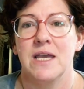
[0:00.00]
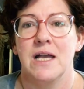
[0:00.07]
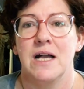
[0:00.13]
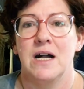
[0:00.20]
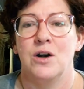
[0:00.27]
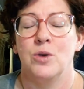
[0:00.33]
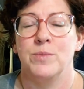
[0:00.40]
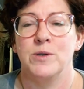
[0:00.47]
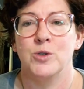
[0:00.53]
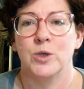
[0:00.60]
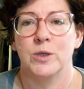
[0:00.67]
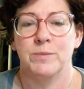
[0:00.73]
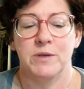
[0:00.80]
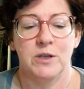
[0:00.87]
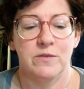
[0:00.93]
Hope you join
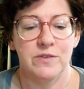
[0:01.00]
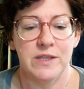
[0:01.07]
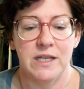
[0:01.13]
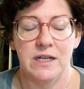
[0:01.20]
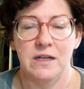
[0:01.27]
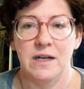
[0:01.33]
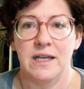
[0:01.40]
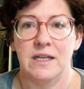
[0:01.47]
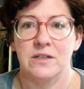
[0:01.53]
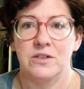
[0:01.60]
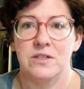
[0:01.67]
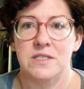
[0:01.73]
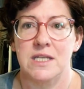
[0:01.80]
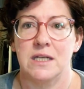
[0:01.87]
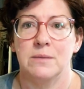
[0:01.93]
me over there and
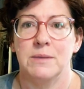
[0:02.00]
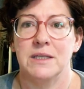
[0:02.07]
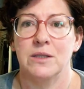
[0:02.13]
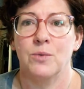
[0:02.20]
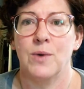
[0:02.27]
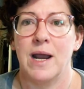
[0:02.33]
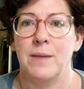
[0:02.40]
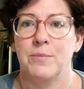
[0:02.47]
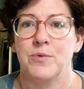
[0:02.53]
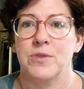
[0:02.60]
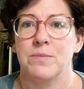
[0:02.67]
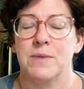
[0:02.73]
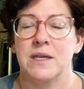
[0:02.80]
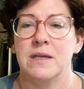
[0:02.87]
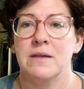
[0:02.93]
decide to make the wrap with
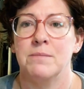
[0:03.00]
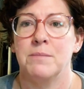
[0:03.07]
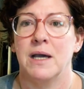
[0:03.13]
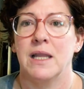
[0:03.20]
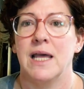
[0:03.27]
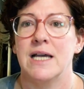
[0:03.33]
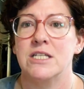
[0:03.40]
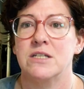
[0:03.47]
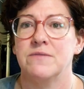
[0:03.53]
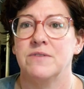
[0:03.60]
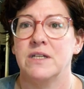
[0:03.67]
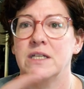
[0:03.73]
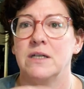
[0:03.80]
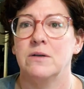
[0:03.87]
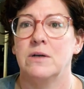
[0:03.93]
me. My last
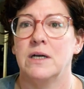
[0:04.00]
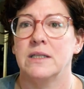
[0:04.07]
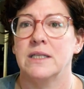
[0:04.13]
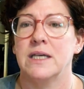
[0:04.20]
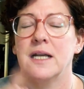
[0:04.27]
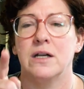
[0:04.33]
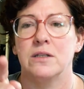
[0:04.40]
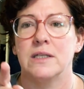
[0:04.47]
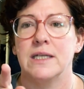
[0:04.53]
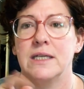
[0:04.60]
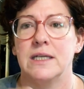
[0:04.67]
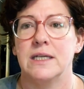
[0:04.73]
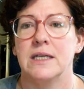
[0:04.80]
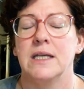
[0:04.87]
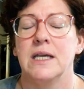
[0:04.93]
video on that, I'll link
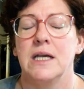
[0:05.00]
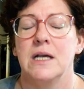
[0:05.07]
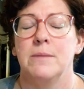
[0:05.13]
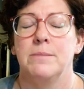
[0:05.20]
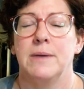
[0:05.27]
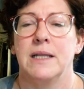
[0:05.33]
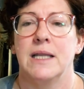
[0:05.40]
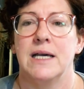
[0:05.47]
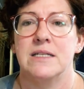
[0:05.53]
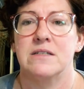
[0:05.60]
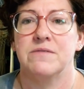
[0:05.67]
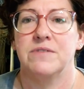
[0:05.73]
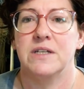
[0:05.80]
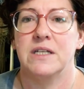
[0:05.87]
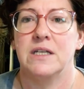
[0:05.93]
it. My last
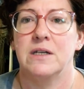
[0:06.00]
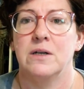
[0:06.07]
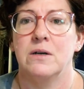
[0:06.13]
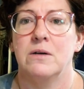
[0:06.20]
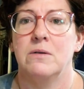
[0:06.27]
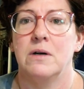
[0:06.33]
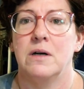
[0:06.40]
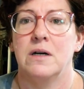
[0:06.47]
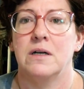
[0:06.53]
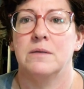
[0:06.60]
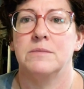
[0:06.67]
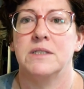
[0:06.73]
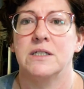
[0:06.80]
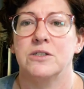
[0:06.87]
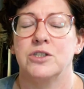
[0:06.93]
video
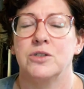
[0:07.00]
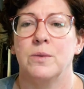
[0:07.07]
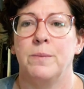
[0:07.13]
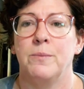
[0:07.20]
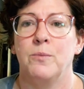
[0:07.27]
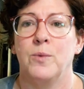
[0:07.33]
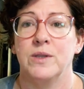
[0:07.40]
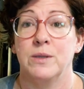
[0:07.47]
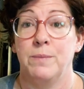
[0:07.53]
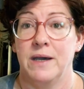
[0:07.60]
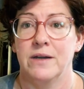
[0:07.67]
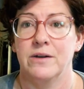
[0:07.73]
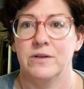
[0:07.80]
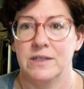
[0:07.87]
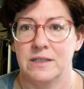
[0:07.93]
tells you what the
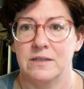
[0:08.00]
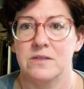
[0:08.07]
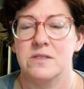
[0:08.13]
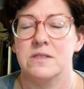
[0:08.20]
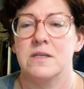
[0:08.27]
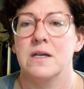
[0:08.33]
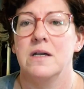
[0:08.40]
pattern is.